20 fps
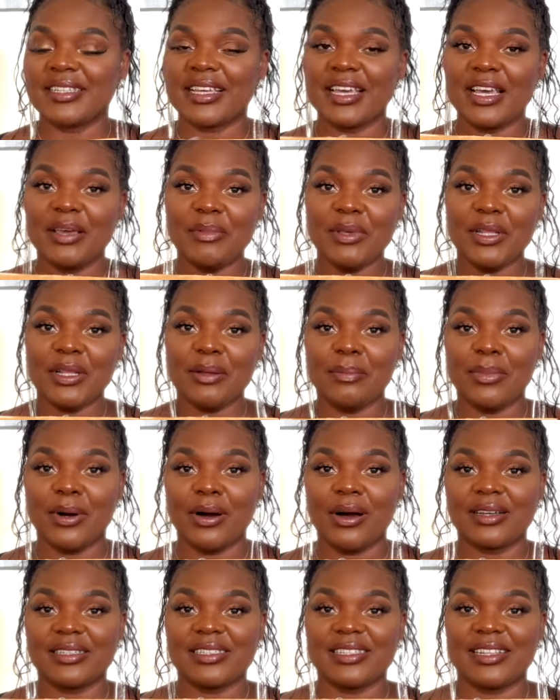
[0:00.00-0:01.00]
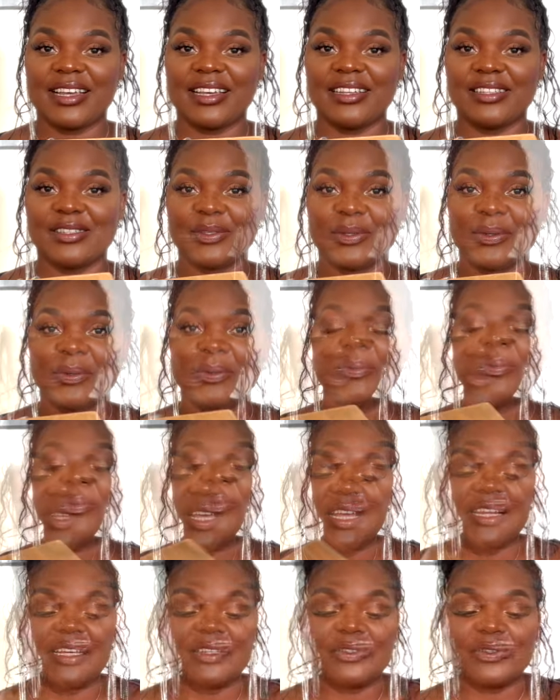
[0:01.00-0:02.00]
came in a box like so.
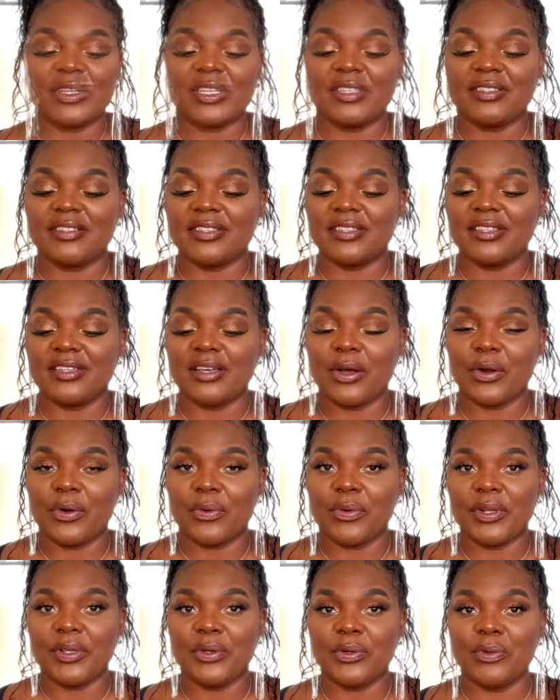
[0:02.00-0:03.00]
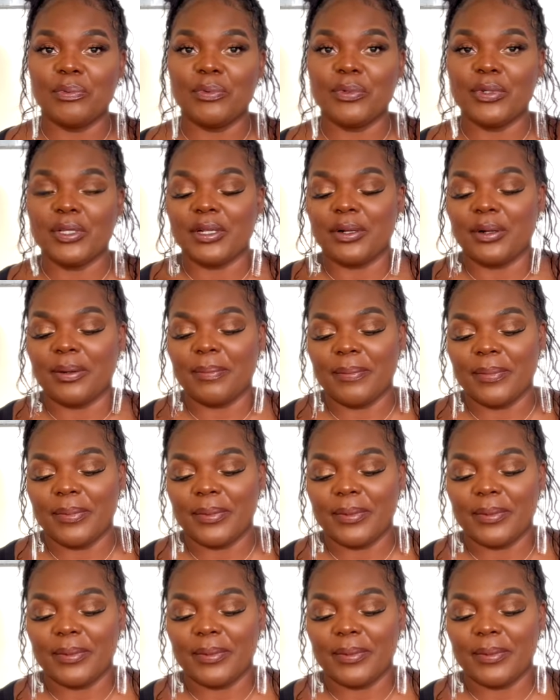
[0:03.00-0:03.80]
And as you can see, I already opened it up.